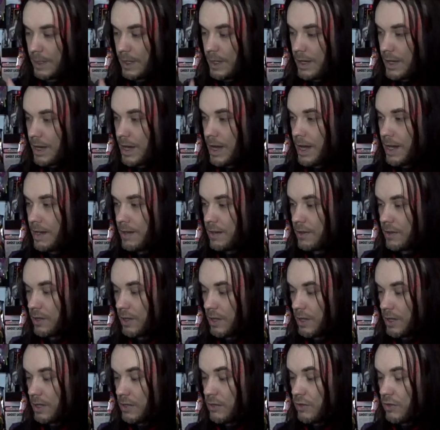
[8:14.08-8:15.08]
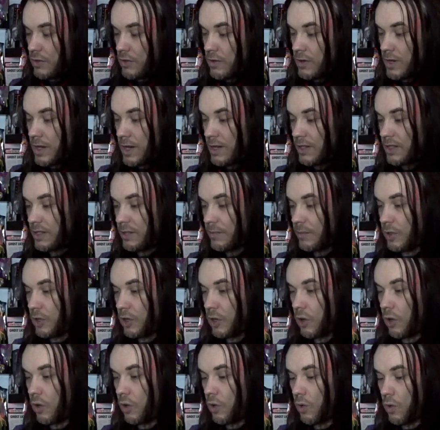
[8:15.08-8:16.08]
And you do get some
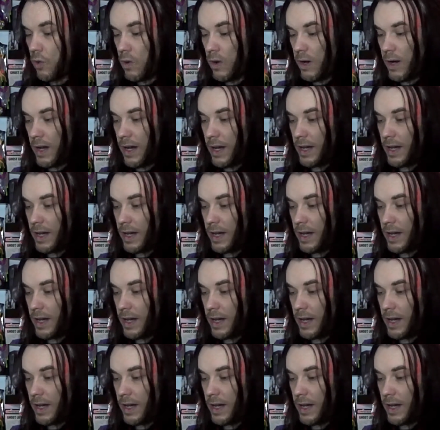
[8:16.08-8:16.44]
cool